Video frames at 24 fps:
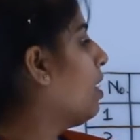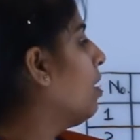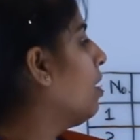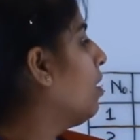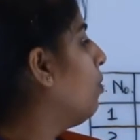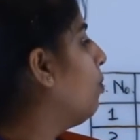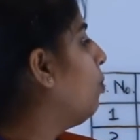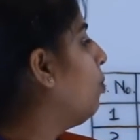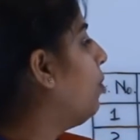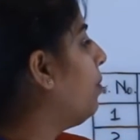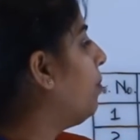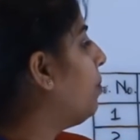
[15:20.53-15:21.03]

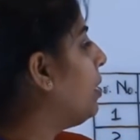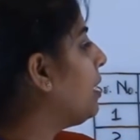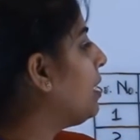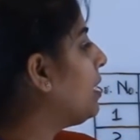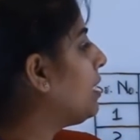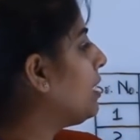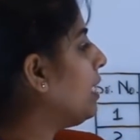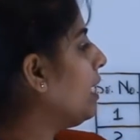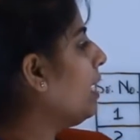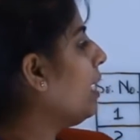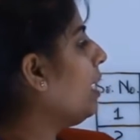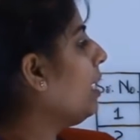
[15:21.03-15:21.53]
we will
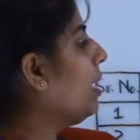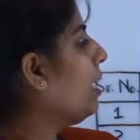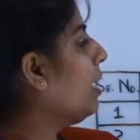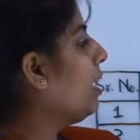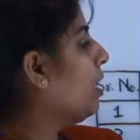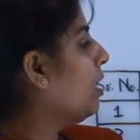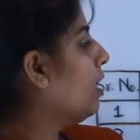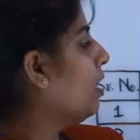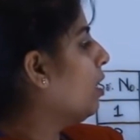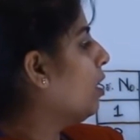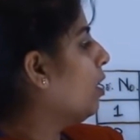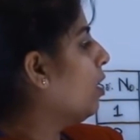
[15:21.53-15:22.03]
see
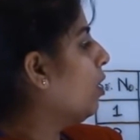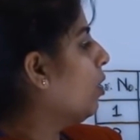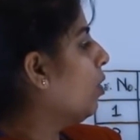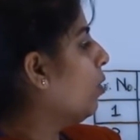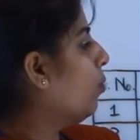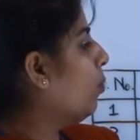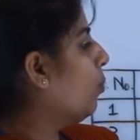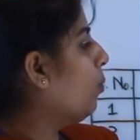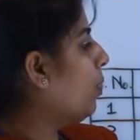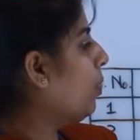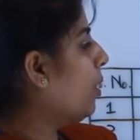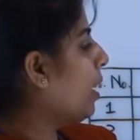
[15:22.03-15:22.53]

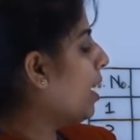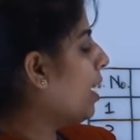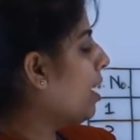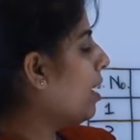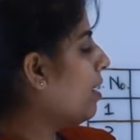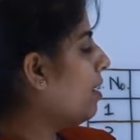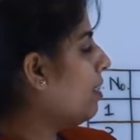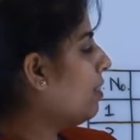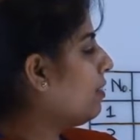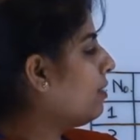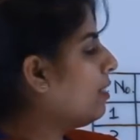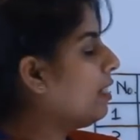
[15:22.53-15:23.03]

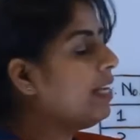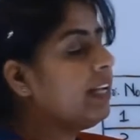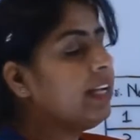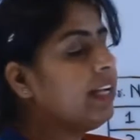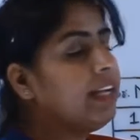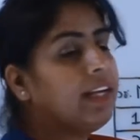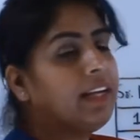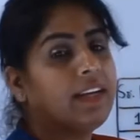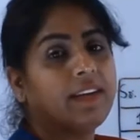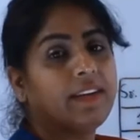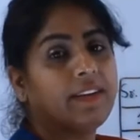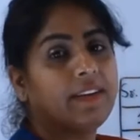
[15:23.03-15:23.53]
where is the
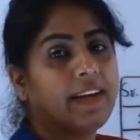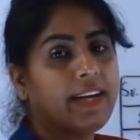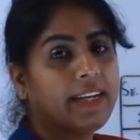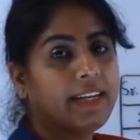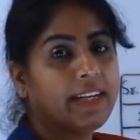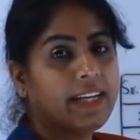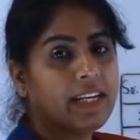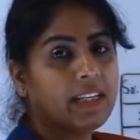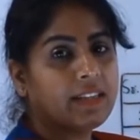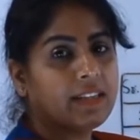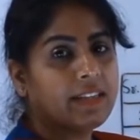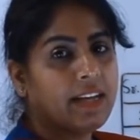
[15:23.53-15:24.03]

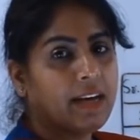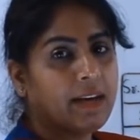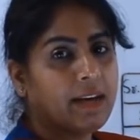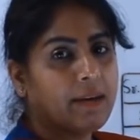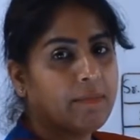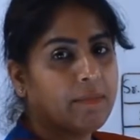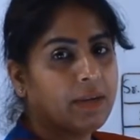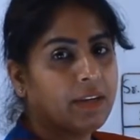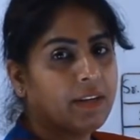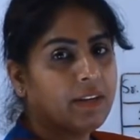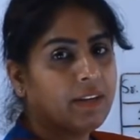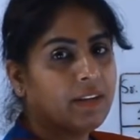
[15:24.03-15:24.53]
greatest
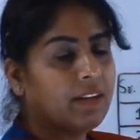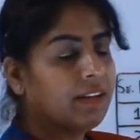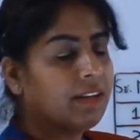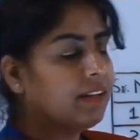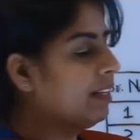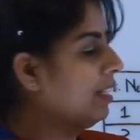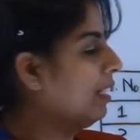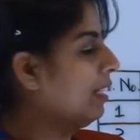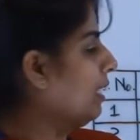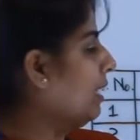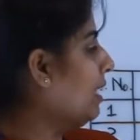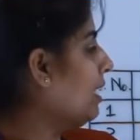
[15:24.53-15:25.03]
number.
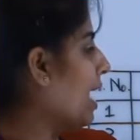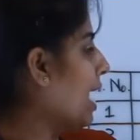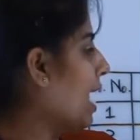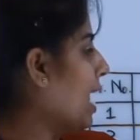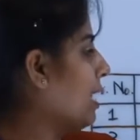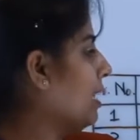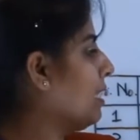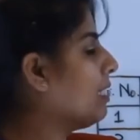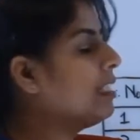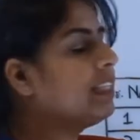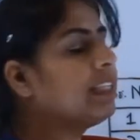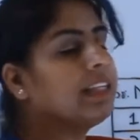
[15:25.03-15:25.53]
Yes,
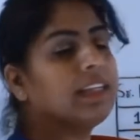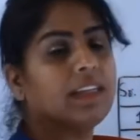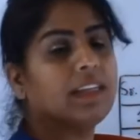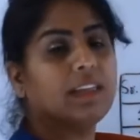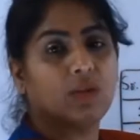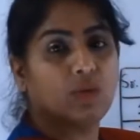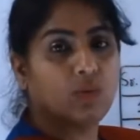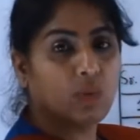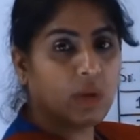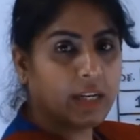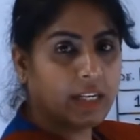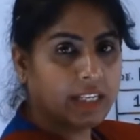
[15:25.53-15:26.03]
it is
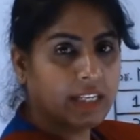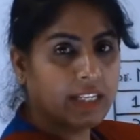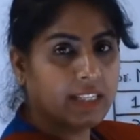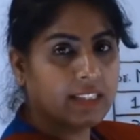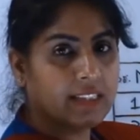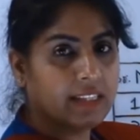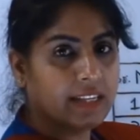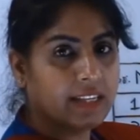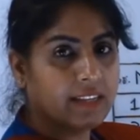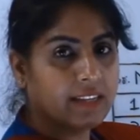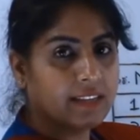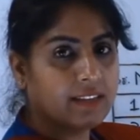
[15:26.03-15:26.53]

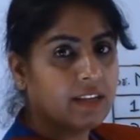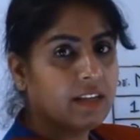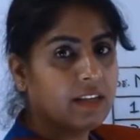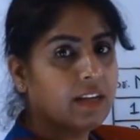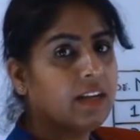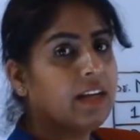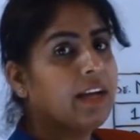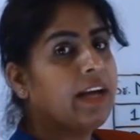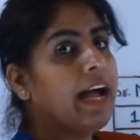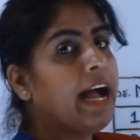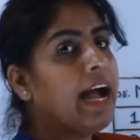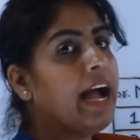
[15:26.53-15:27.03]
26.
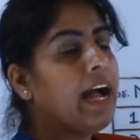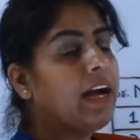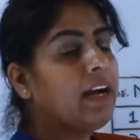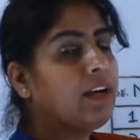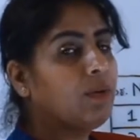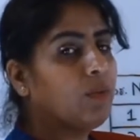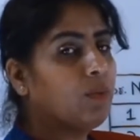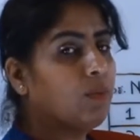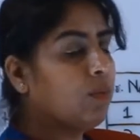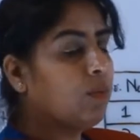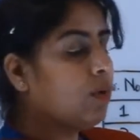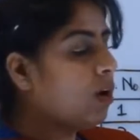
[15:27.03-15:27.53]

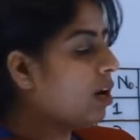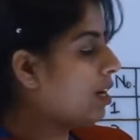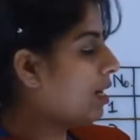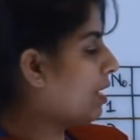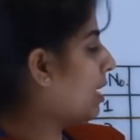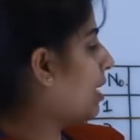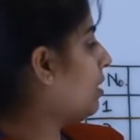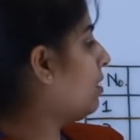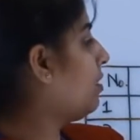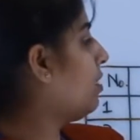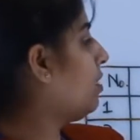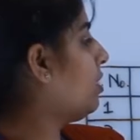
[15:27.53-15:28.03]
And what
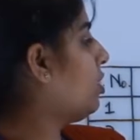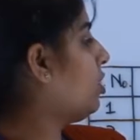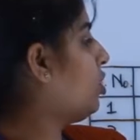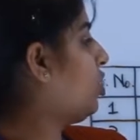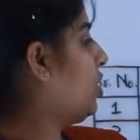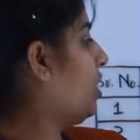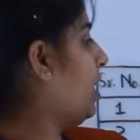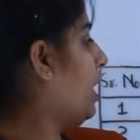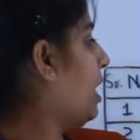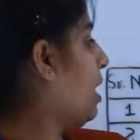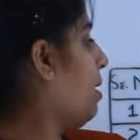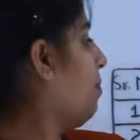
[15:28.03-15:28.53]
is the
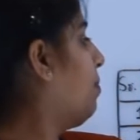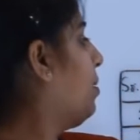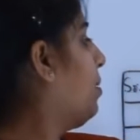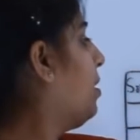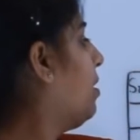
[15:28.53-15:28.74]
shape?